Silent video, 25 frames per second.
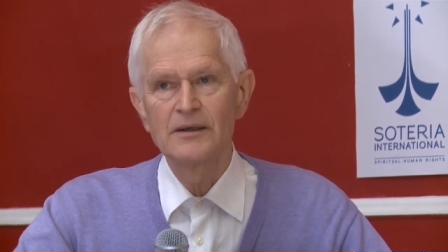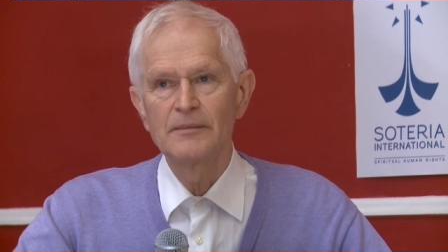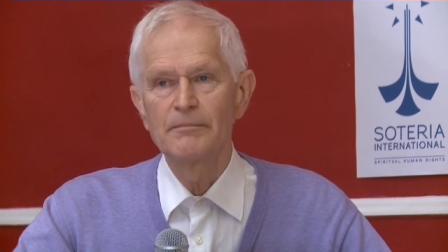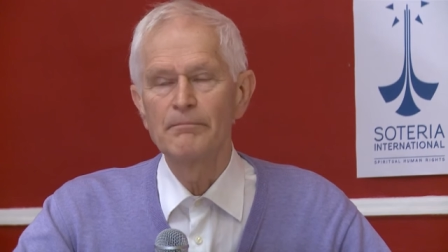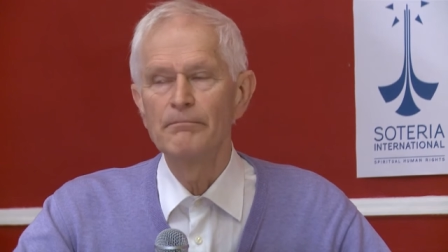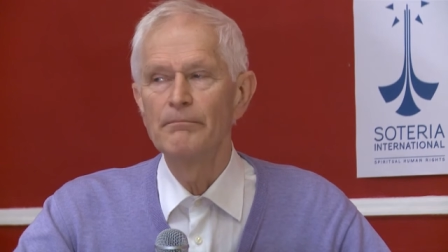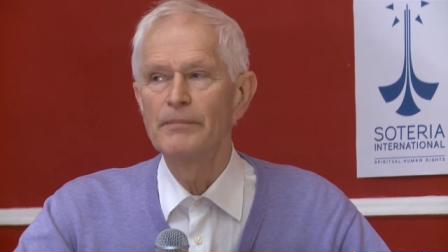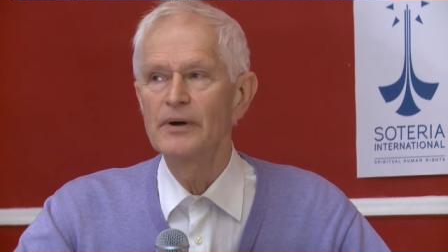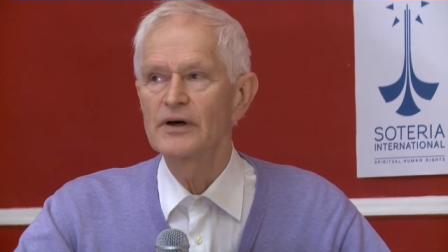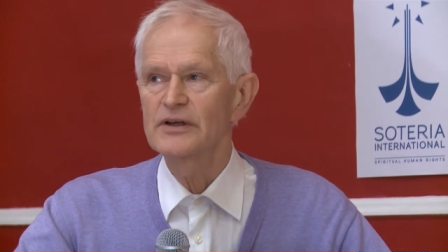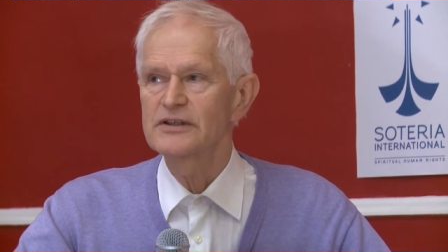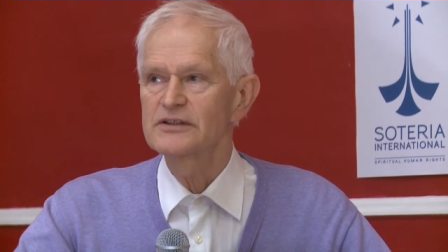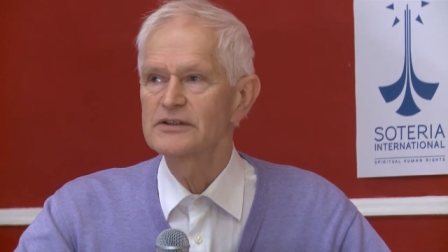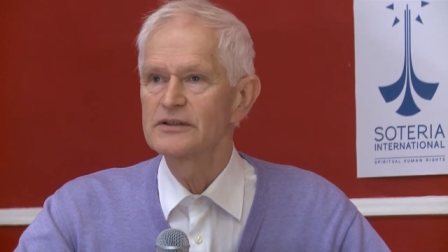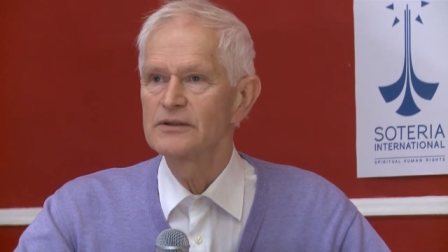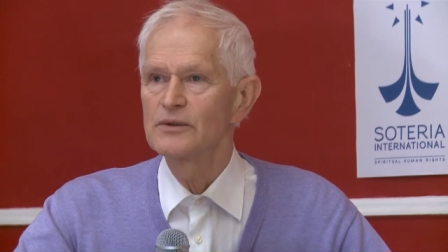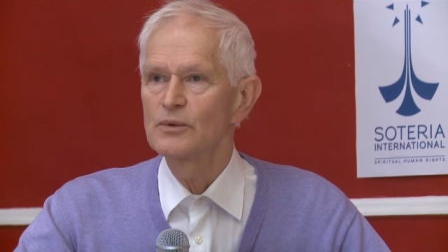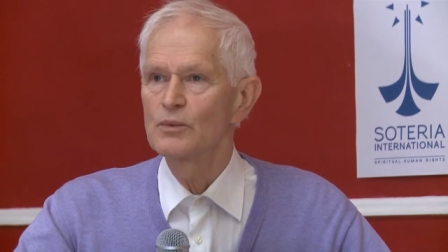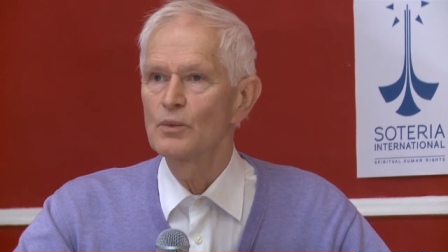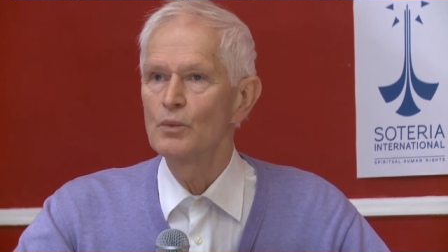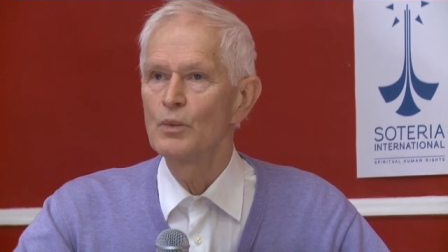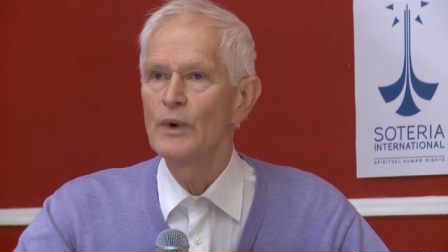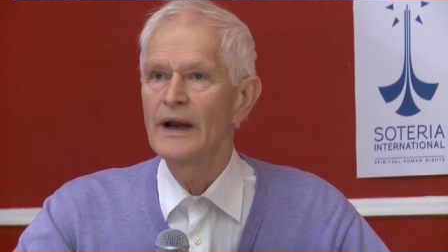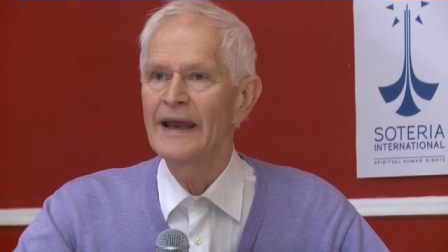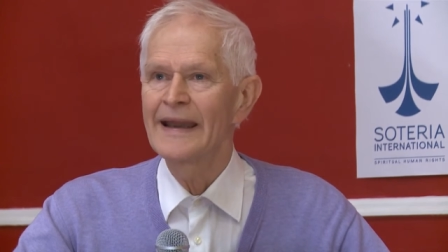But
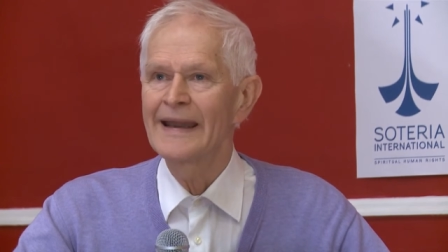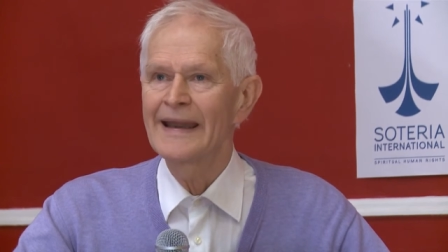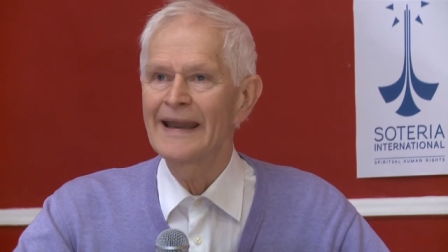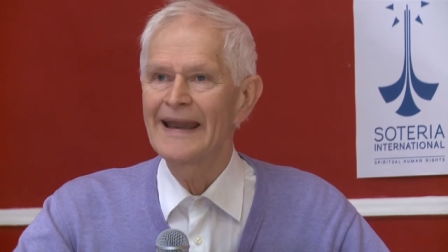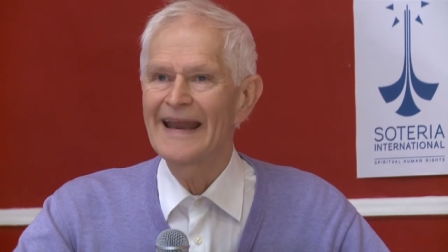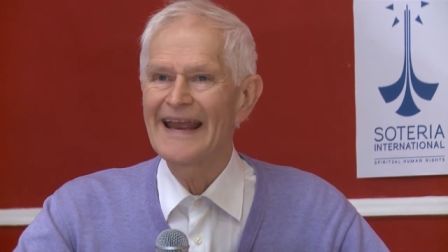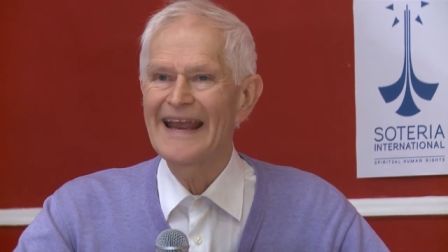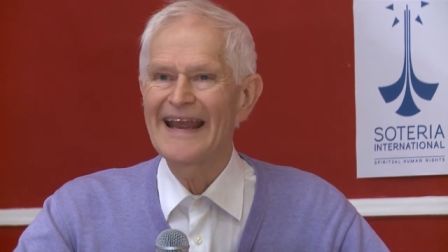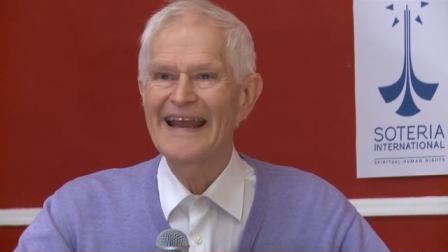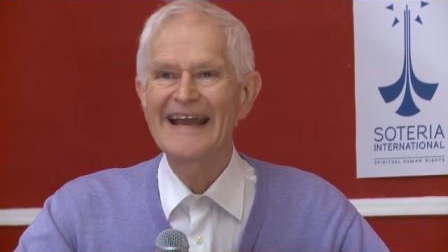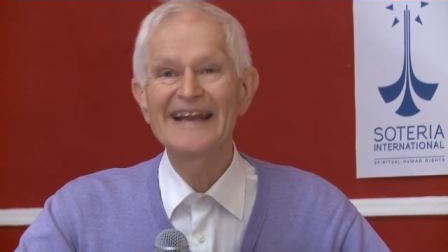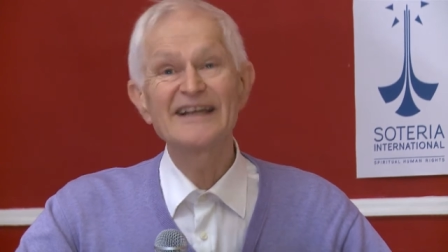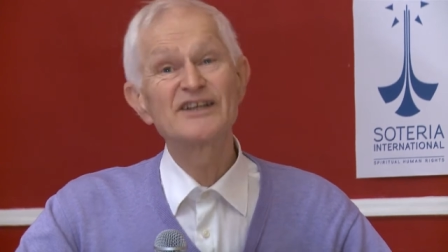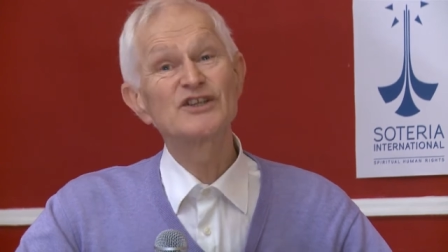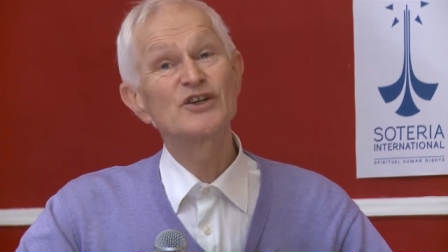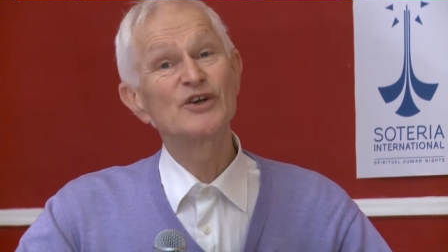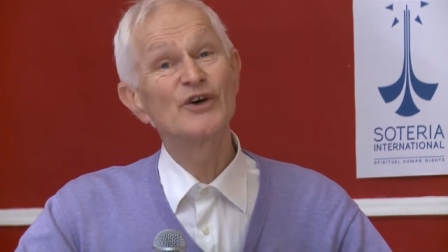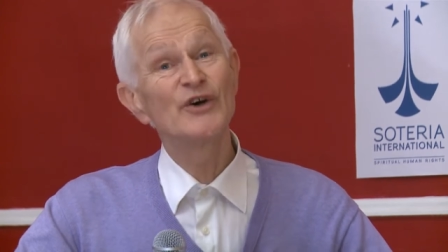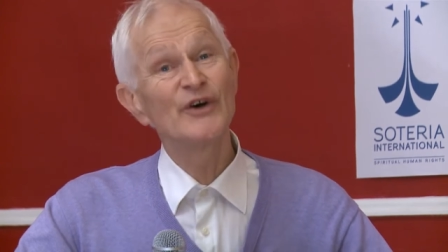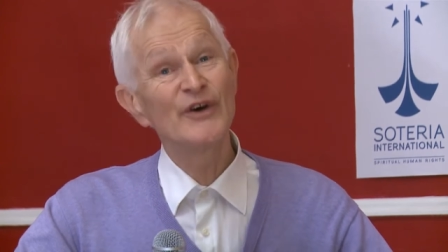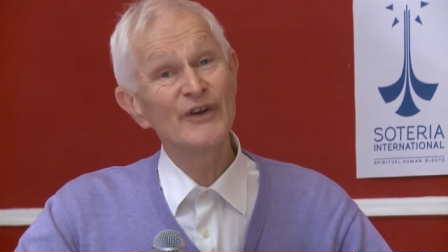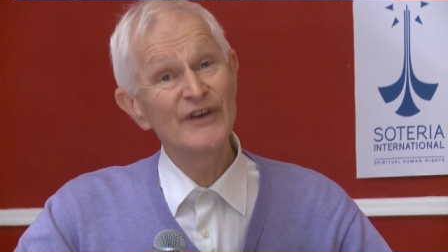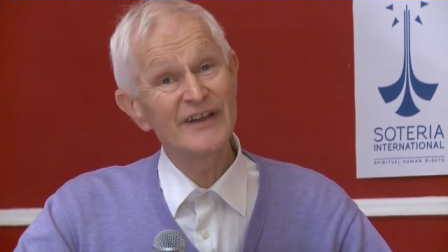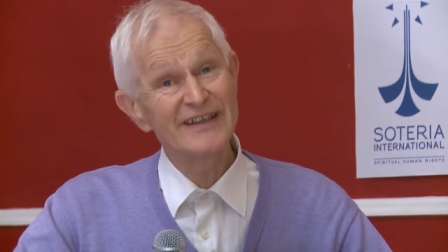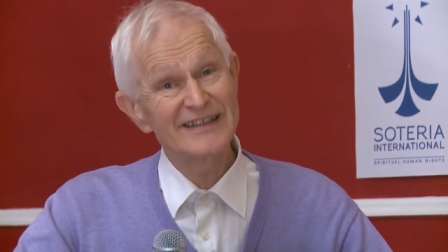when
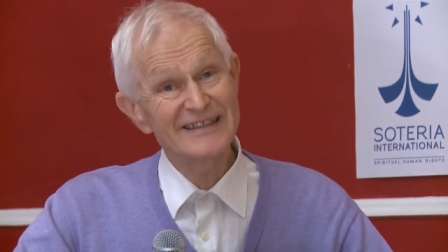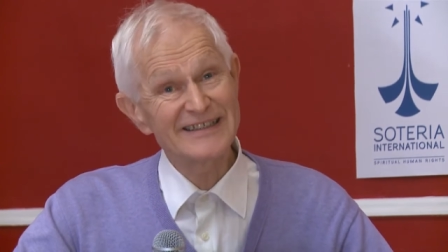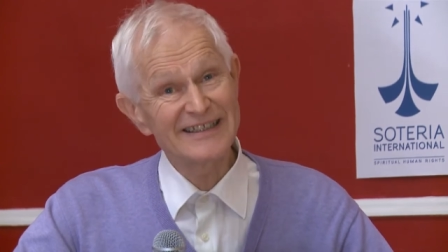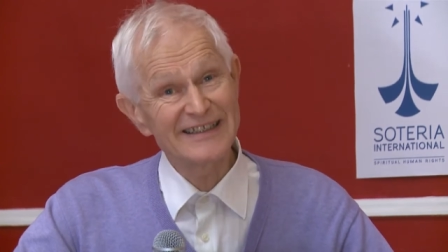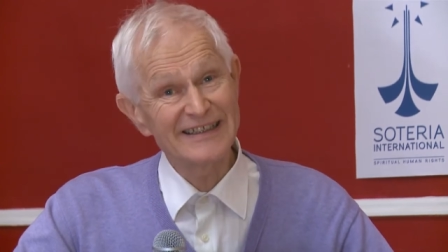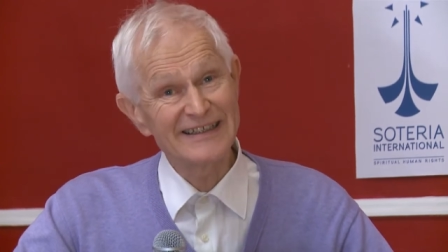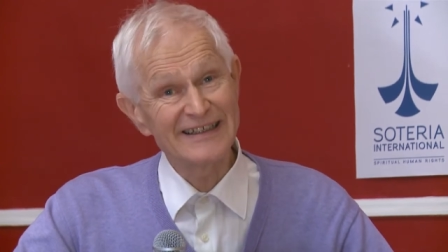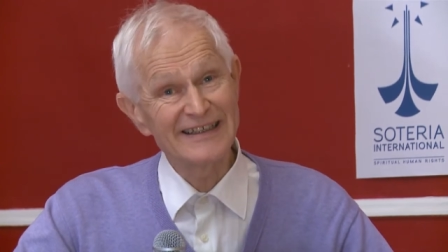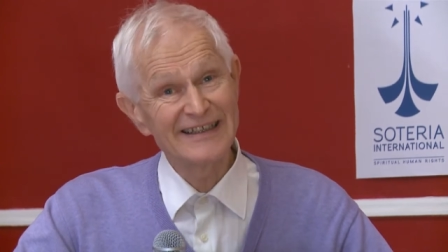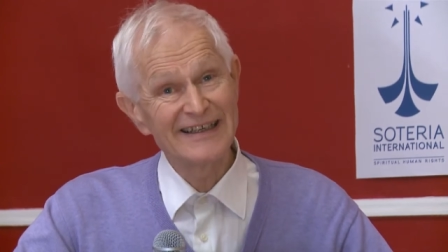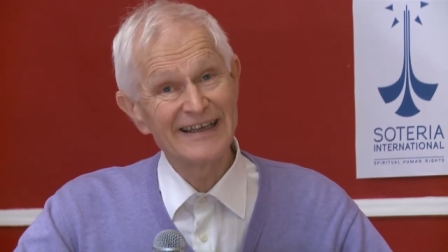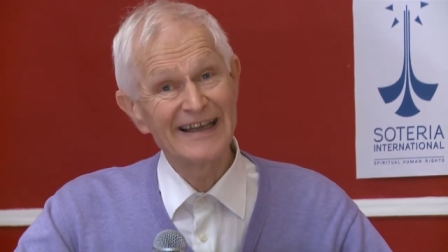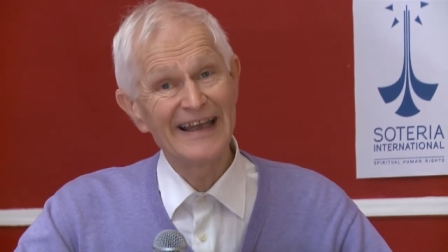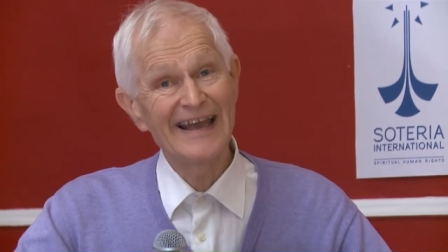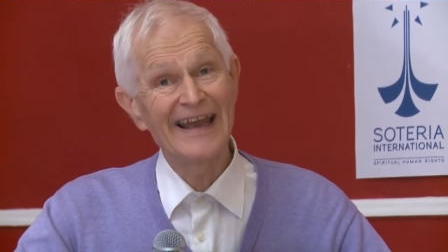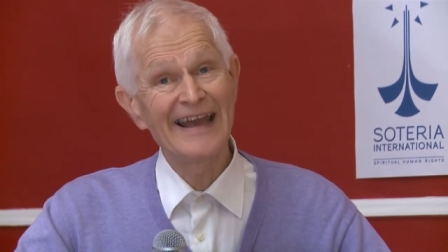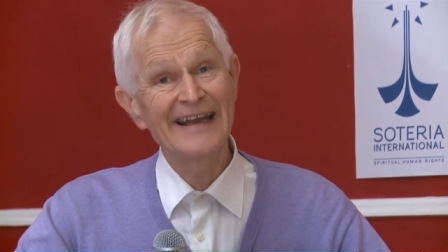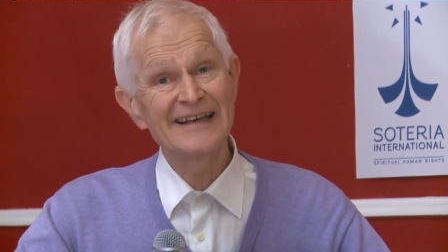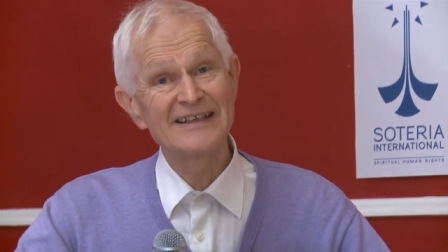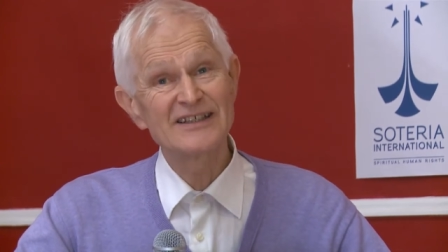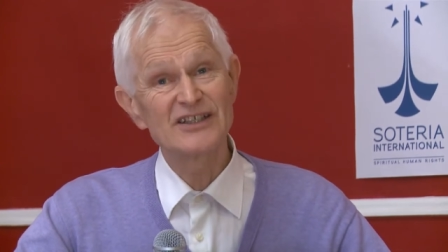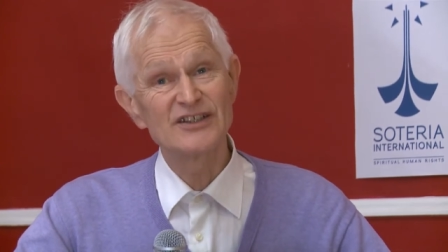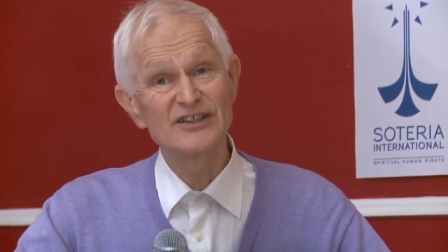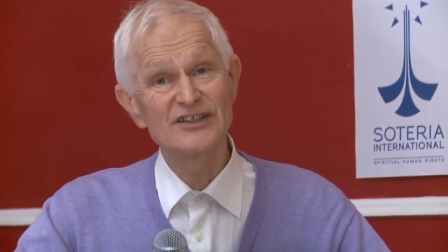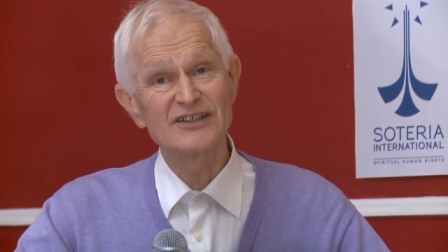eternity
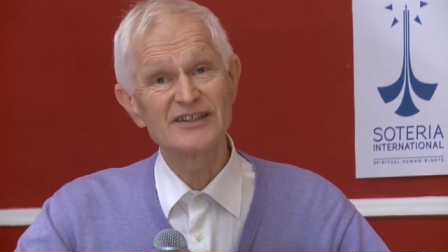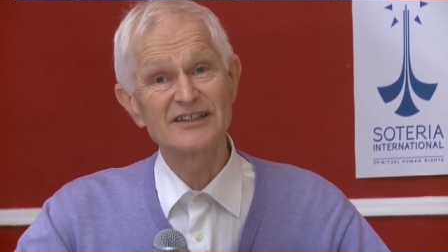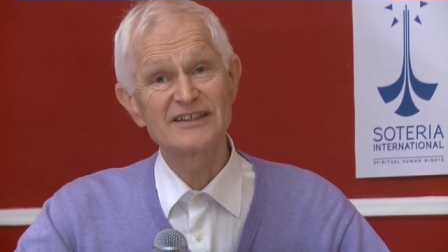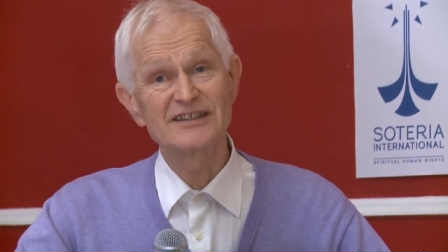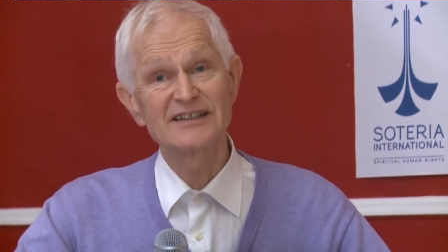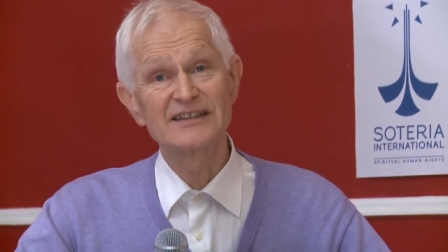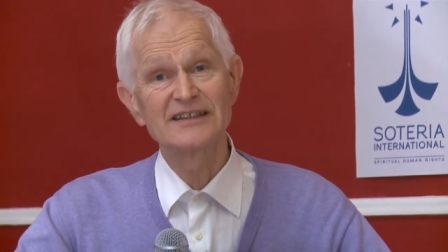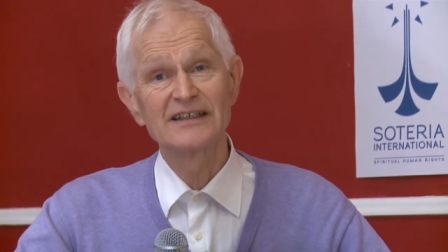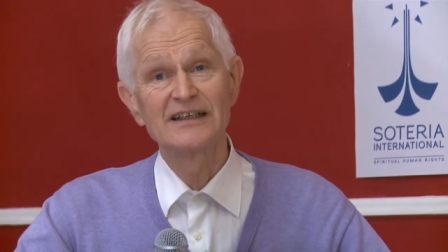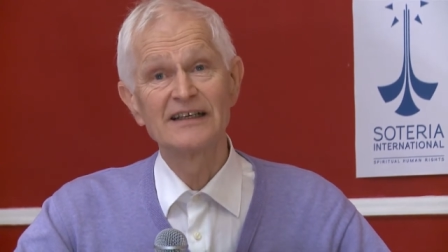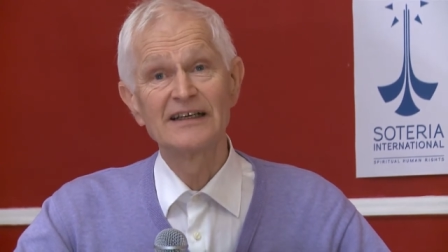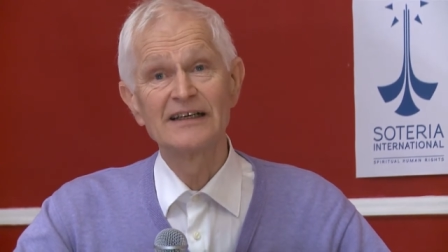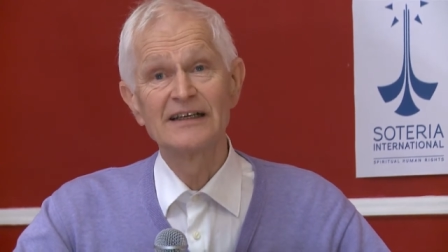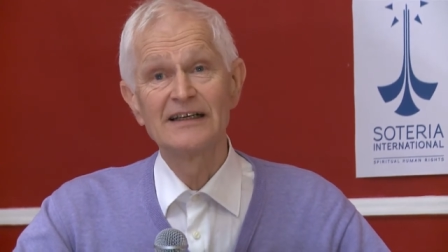enters